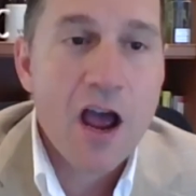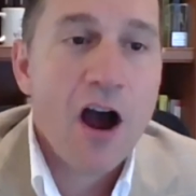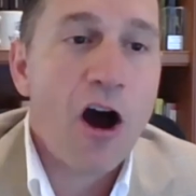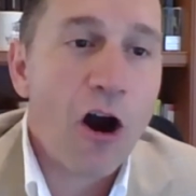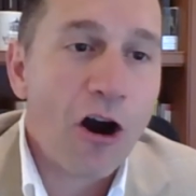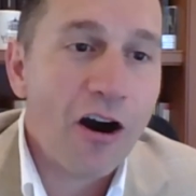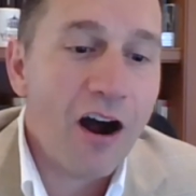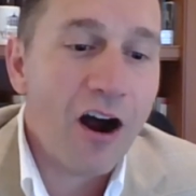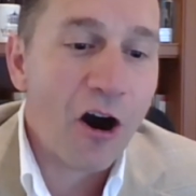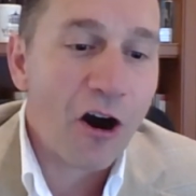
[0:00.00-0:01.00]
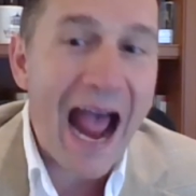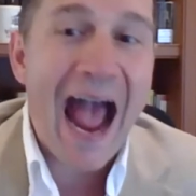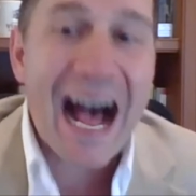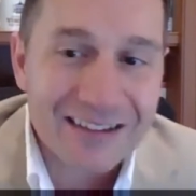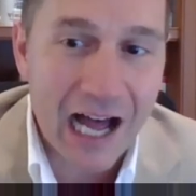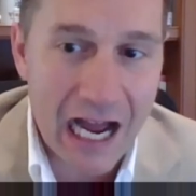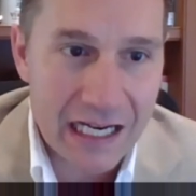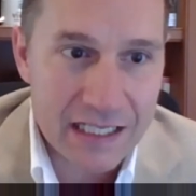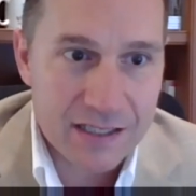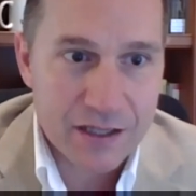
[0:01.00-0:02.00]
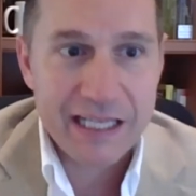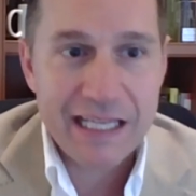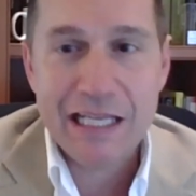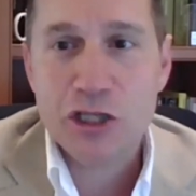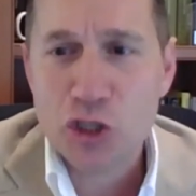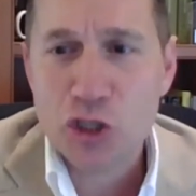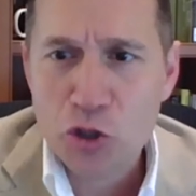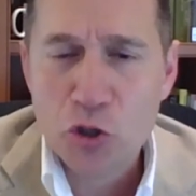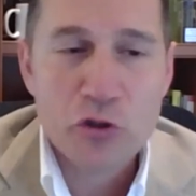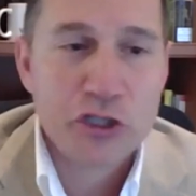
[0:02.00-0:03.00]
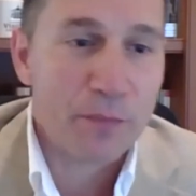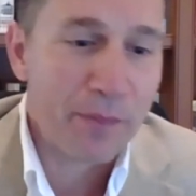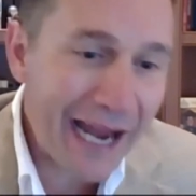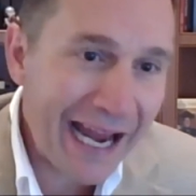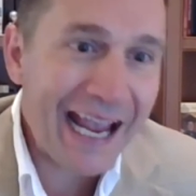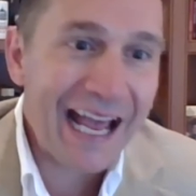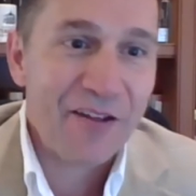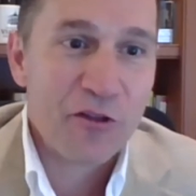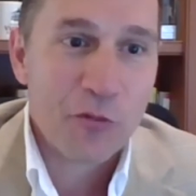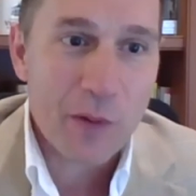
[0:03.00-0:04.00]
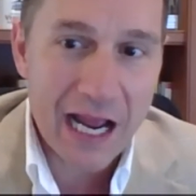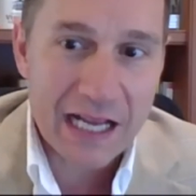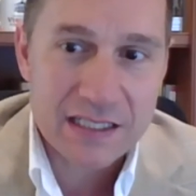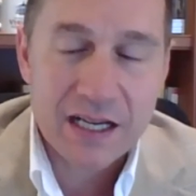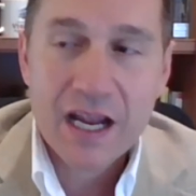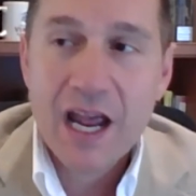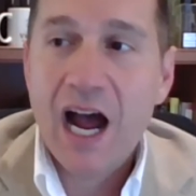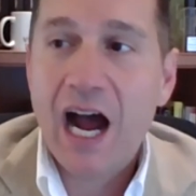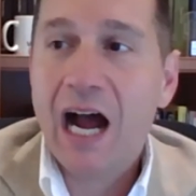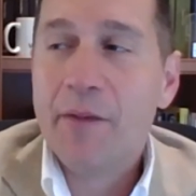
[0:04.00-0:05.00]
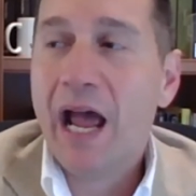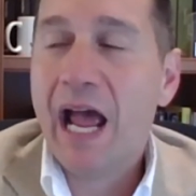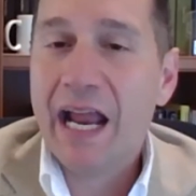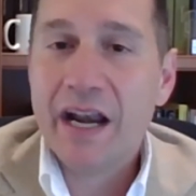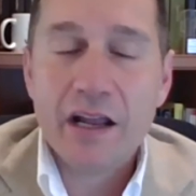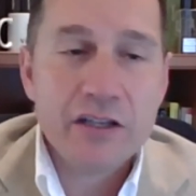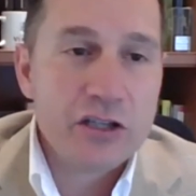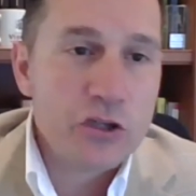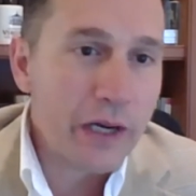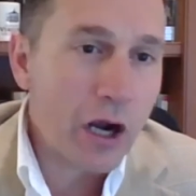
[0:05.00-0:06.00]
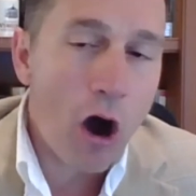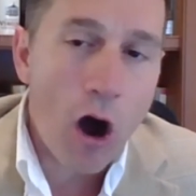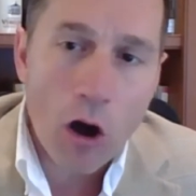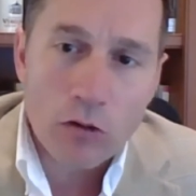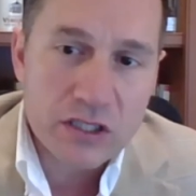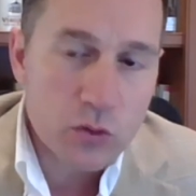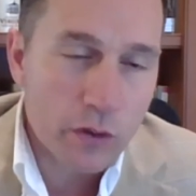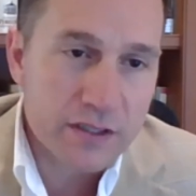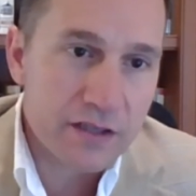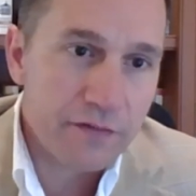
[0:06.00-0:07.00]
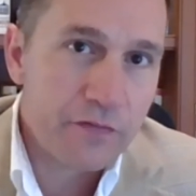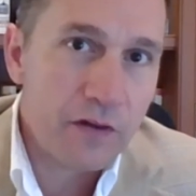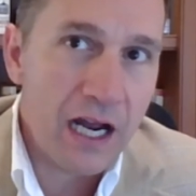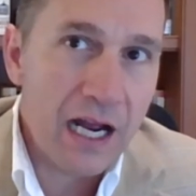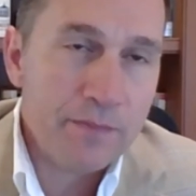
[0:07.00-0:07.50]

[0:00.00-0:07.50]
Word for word: our, our allies, the EU, Japan, and the rest, um, and doing all sorts of um,